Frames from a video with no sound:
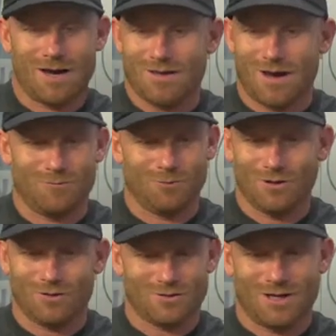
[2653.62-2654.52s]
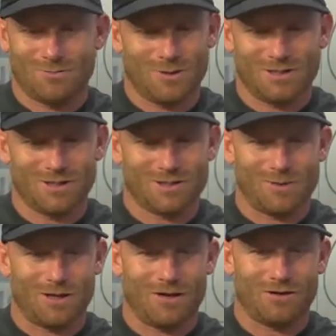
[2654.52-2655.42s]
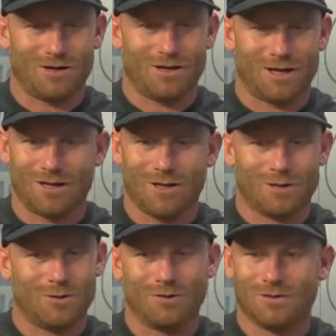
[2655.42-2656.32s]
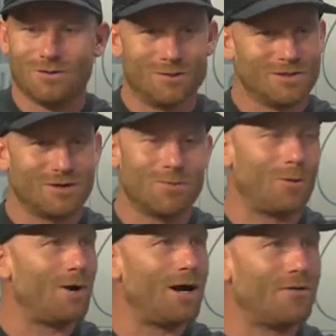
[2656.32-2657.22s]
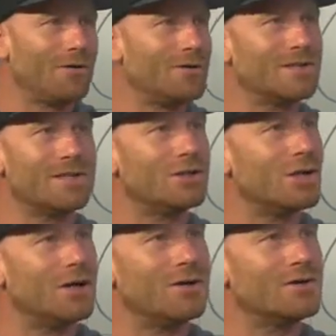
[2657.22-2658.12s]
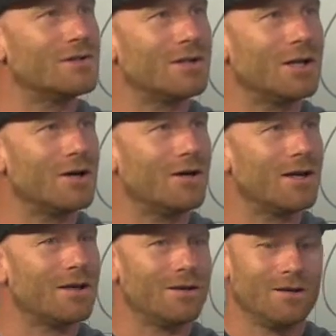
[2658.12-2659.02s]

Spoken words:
I really, there's not much else in my life that I like. I like going and doing stuff with my wife, going to see shows, you know, like.